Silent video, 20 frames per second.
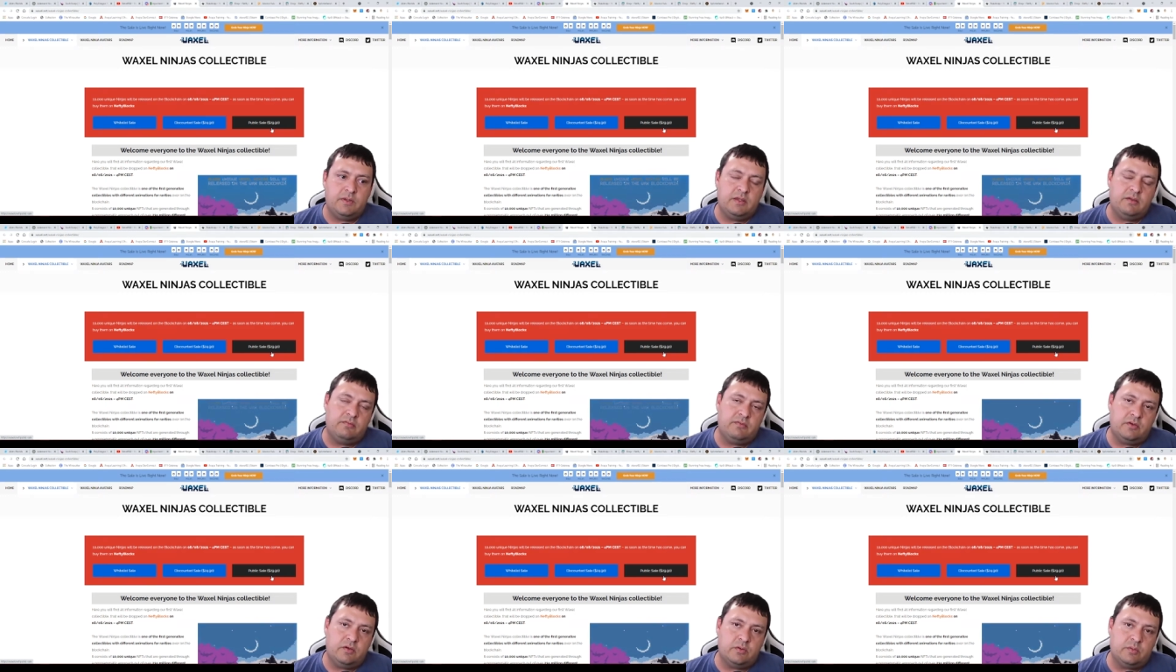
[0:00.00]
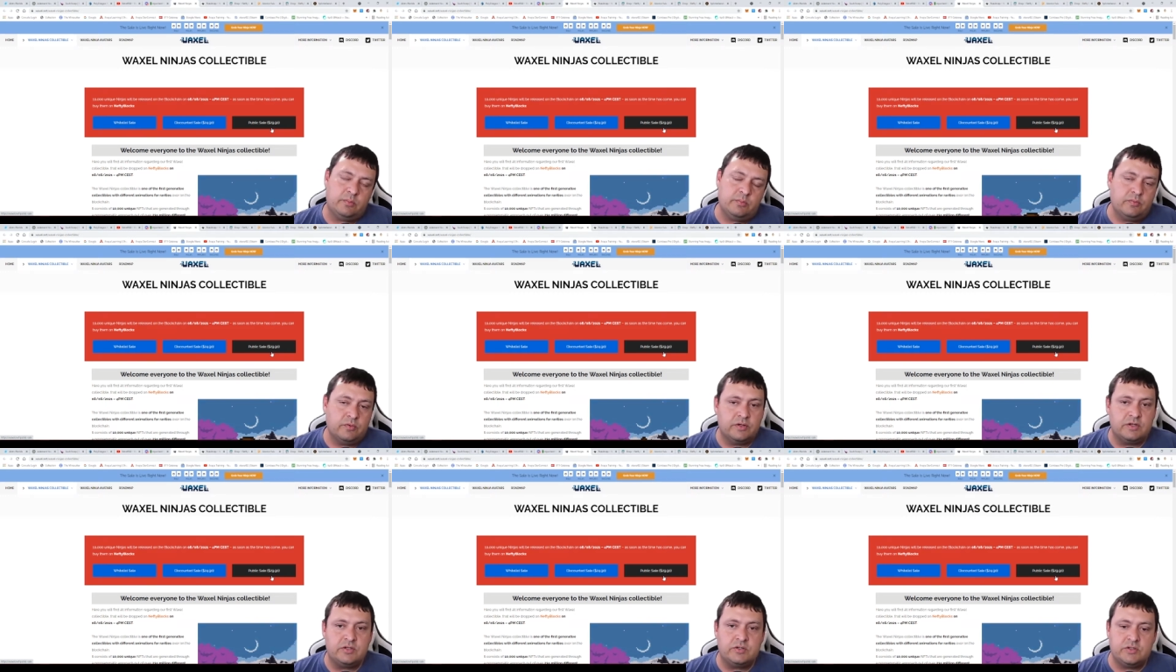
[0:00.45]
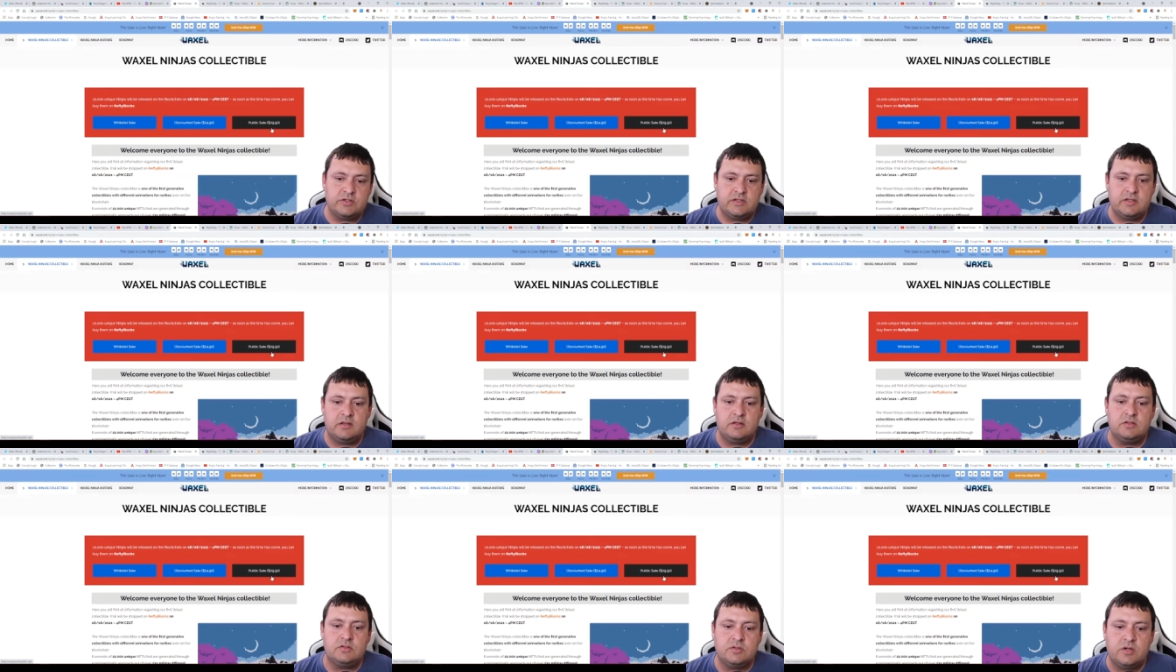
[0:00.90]
if you're we're
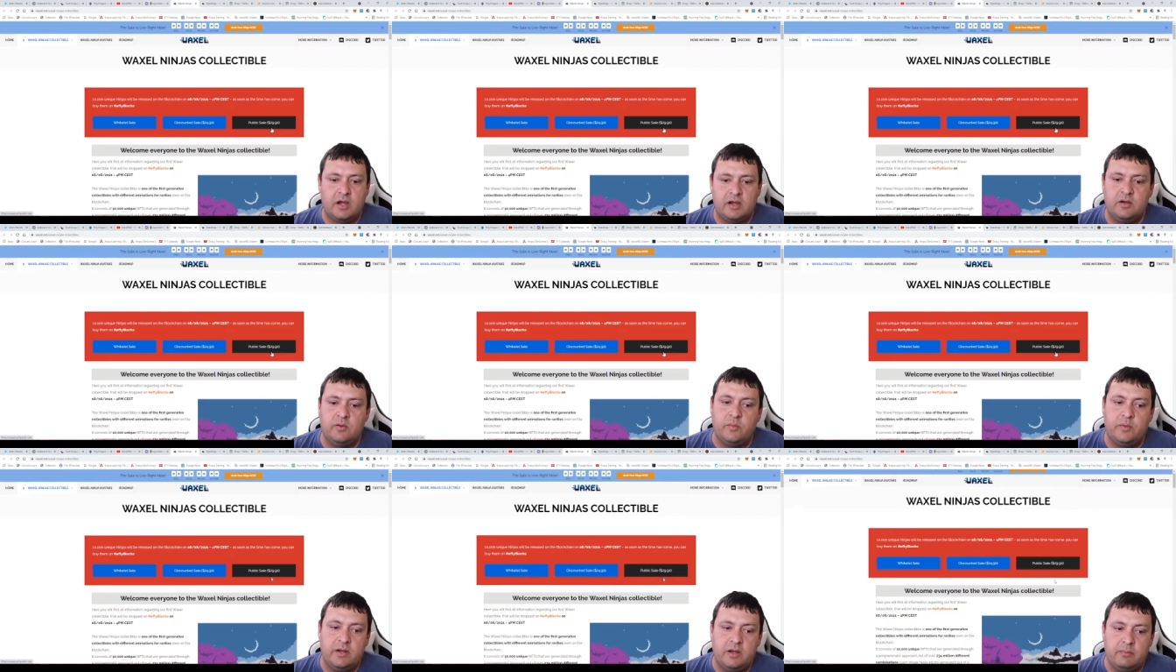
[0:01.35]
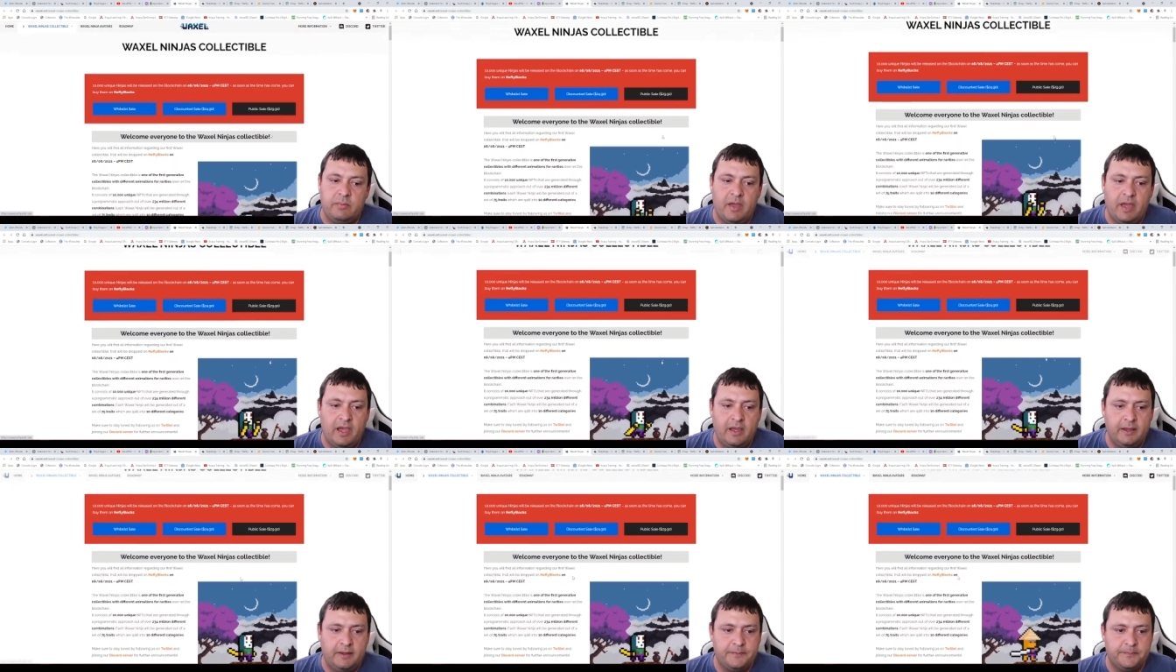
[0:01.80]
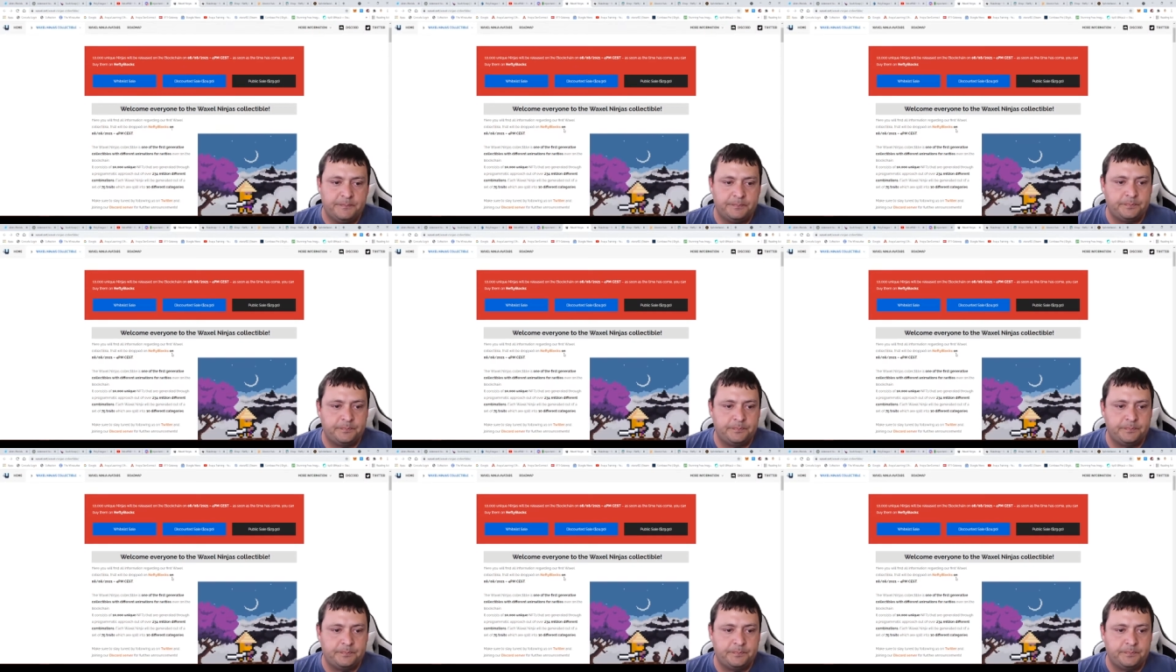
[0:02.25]
interested in trying to win a pack.